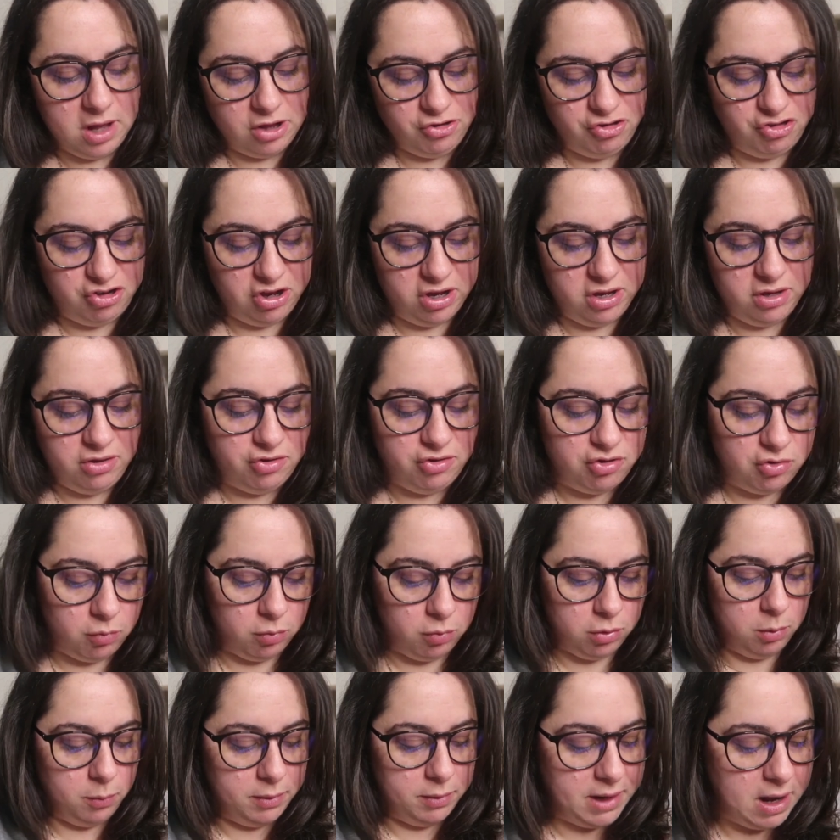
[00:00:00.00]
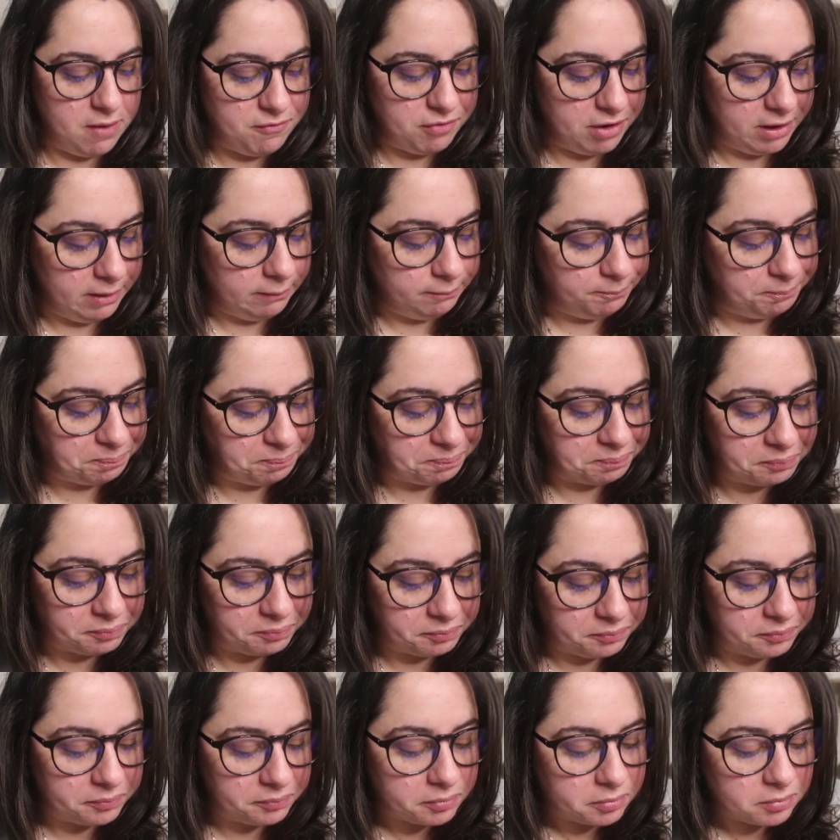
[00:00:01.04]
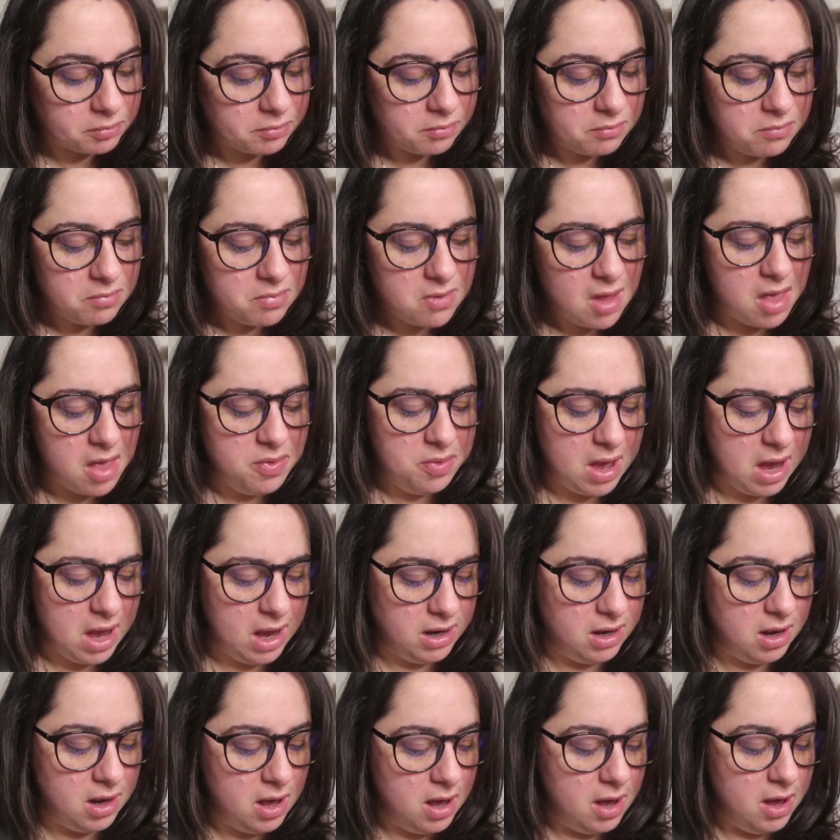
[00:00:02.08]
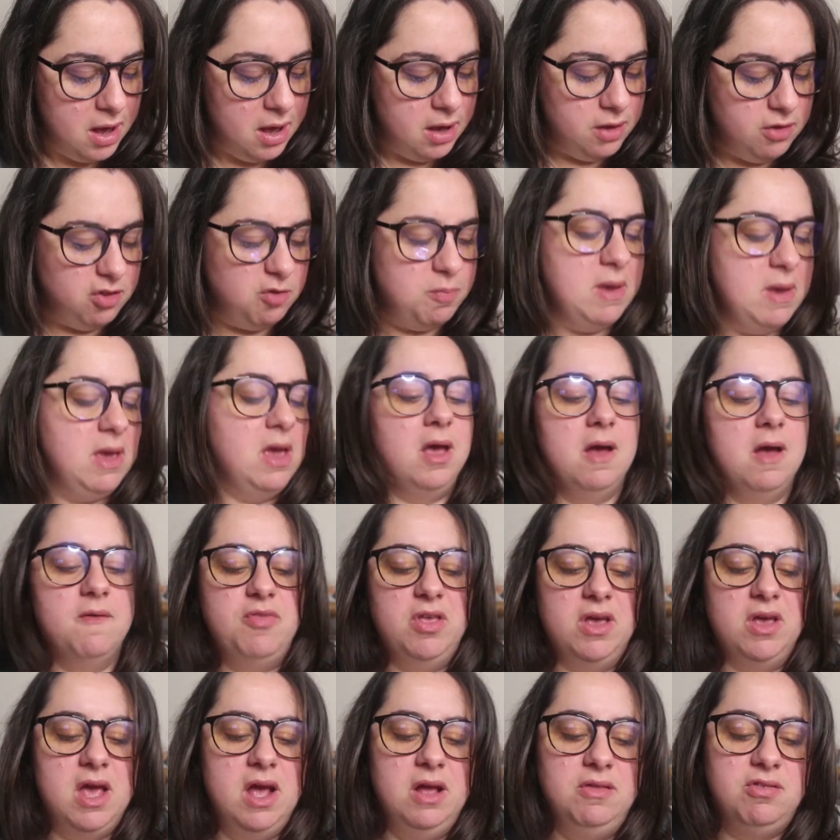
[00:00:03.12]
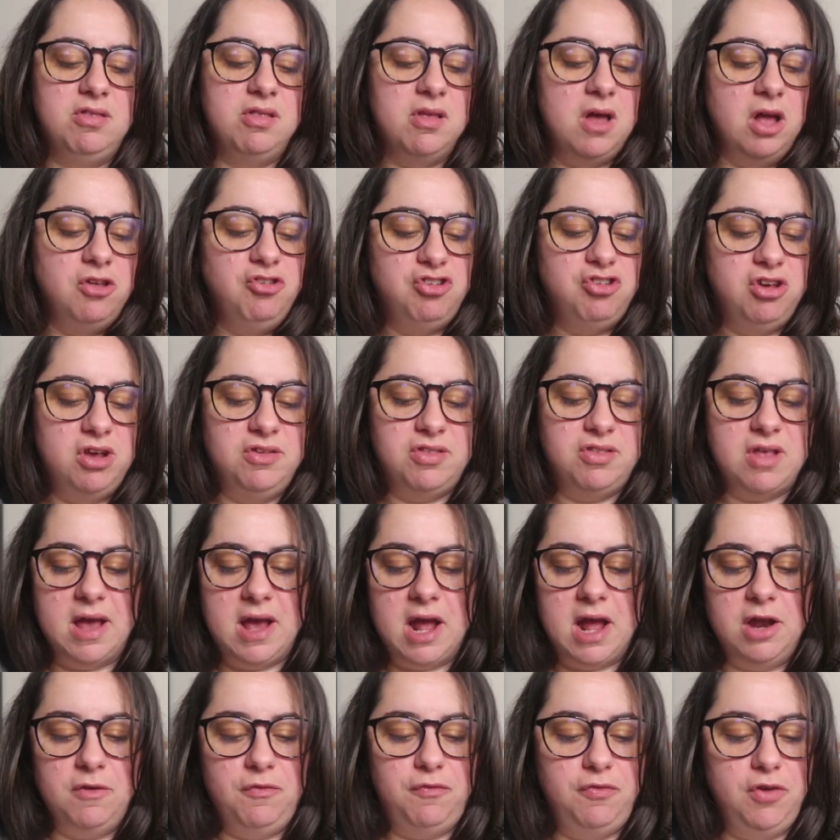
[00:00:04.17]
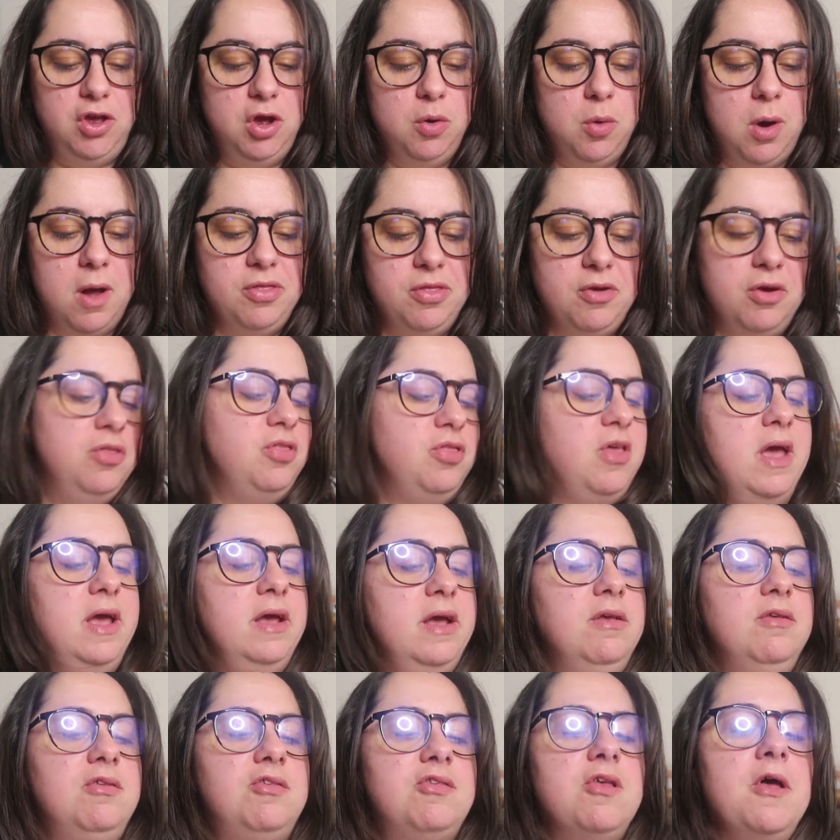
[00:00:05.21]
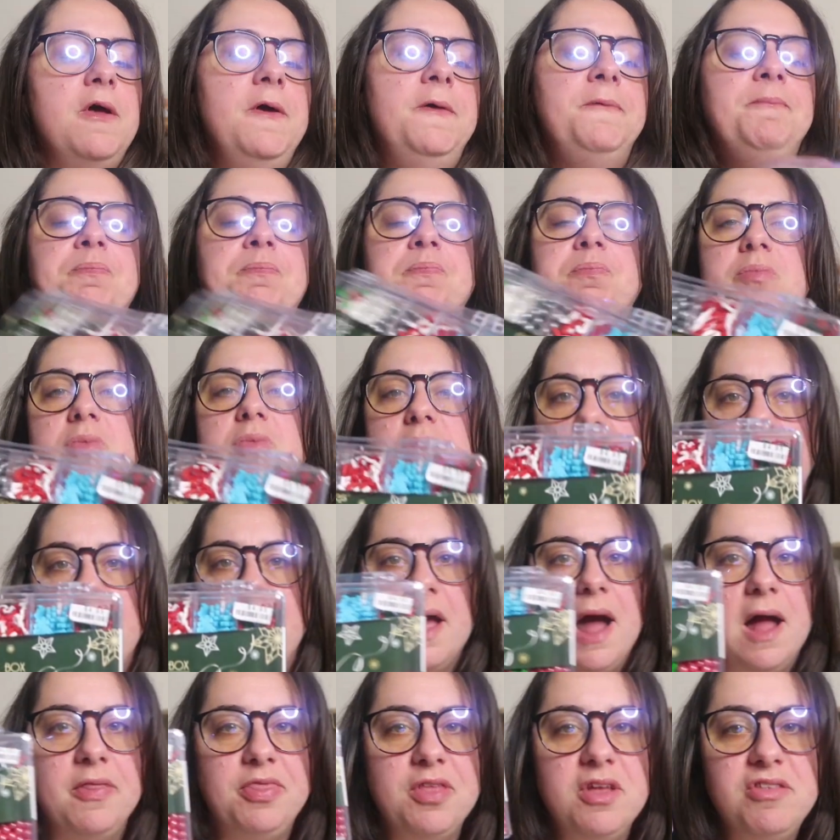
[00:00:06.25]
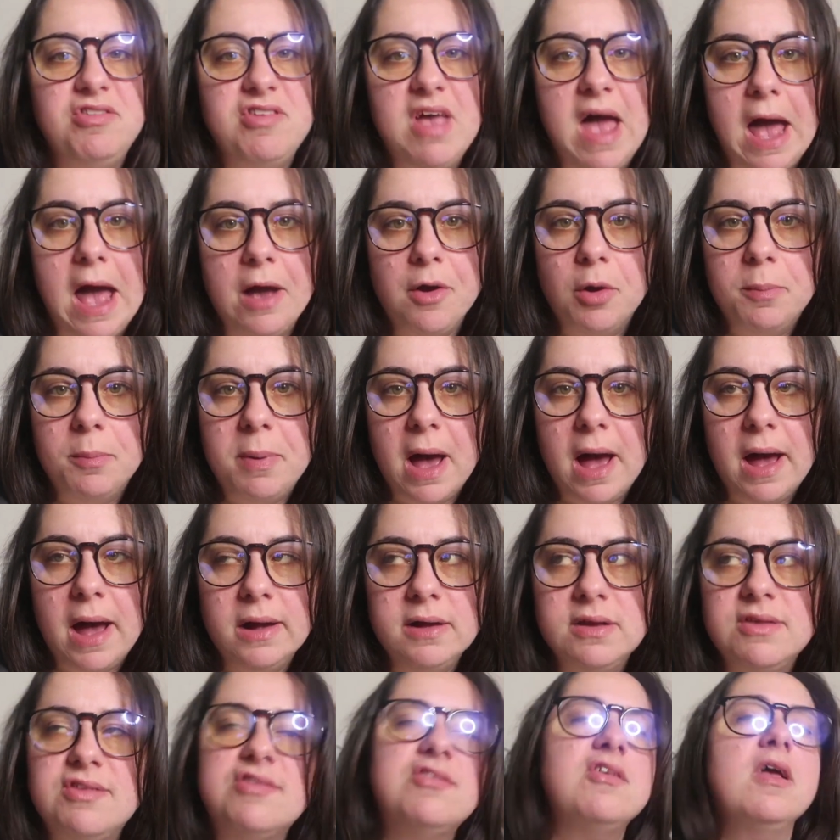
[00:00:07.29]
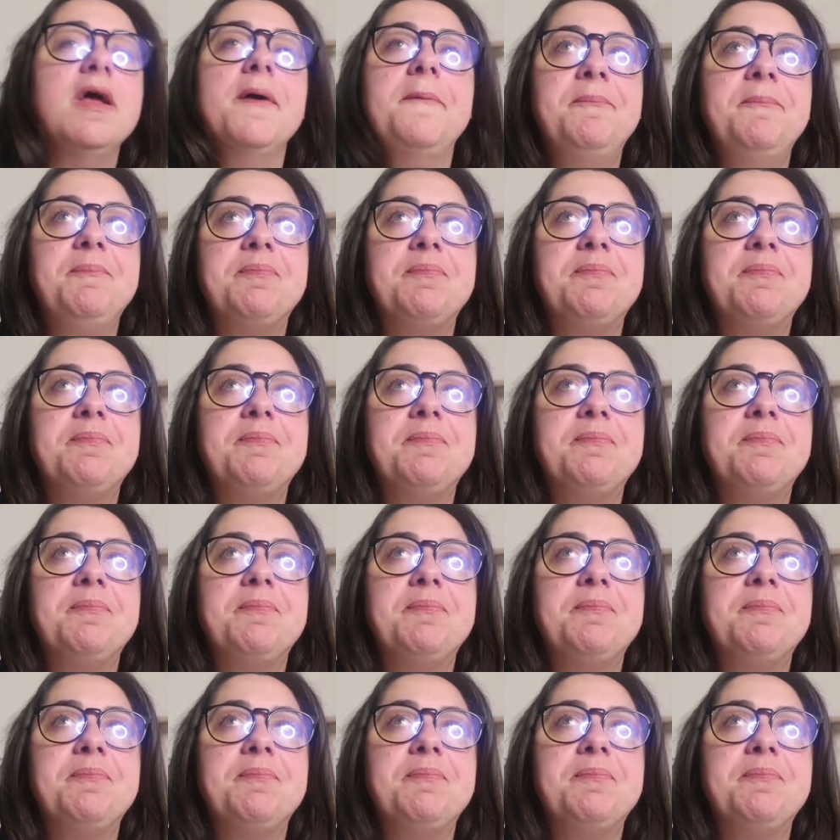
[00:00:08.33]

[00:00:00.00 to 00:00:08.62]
lunches or whatever. And then, speaking of the kids' lunches, I got a few other things. I got the tackle box